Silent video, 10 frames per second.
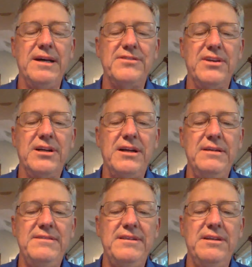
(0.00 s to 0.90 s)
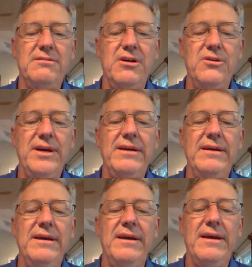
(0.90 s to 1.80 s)
So they're constantly
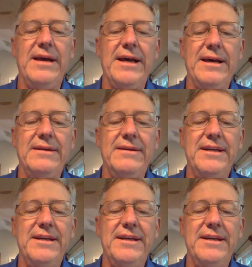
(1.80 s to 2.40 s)
growing, and